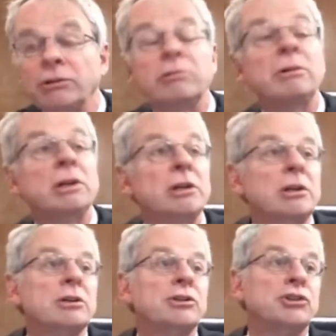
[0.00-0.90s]
to do,
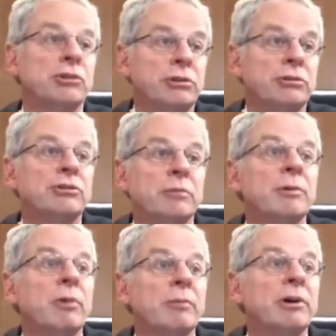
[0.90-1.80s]
a jury will
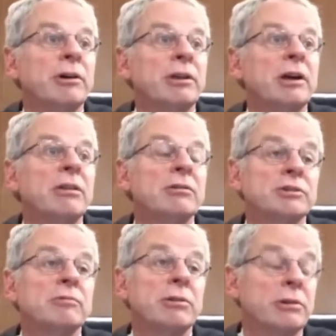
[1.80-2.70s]
determine one way or the other
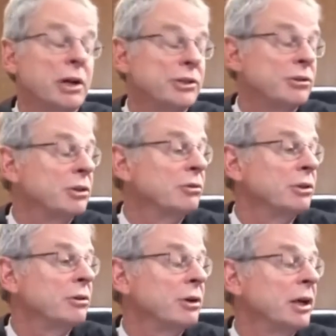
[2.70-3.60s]
as whether or not you're
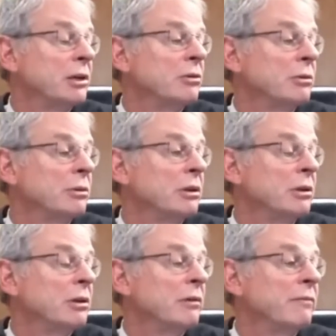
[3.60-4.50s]
guilty or not
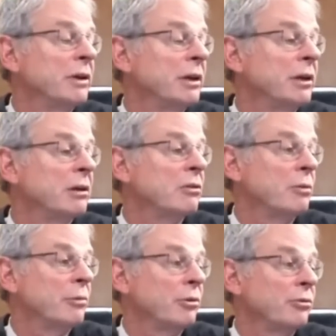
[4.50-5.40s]
guilty of uh,
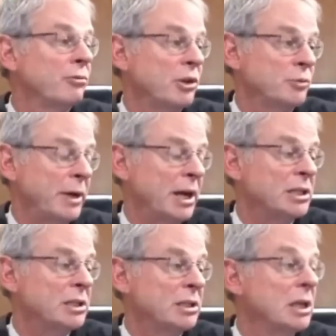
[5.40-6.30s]
criminal
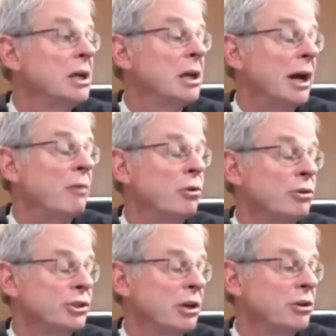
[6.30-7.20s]
trespass. I
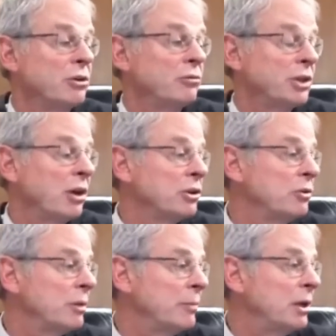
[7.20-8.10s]
will sell you, tell
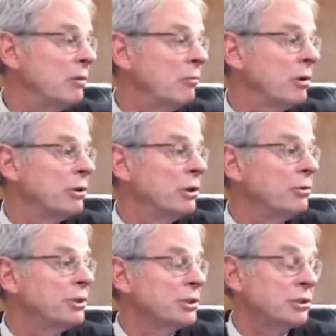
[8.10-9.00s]
you in a minute where the
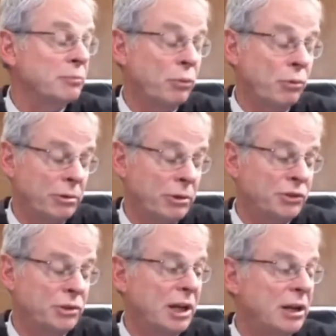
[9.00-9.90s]
notice. It's important
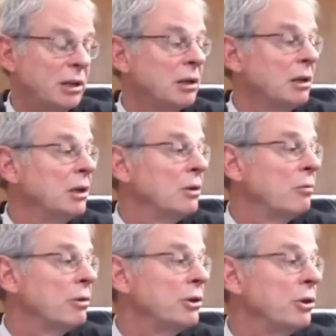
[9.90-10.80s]
that you get it
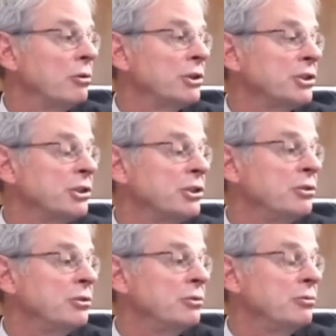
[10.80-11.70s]
where the notice that
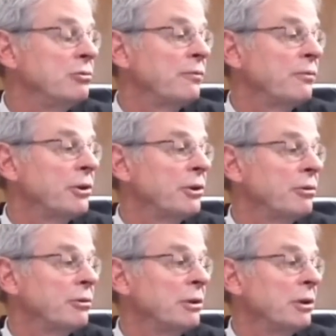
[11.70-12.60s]
you for
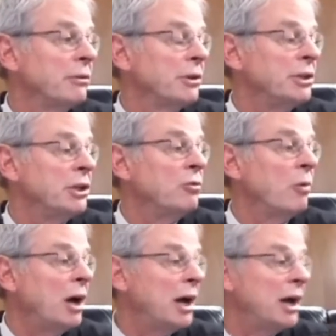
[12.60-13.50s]
your the
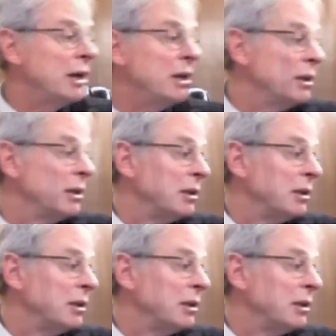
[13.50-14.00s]
DUI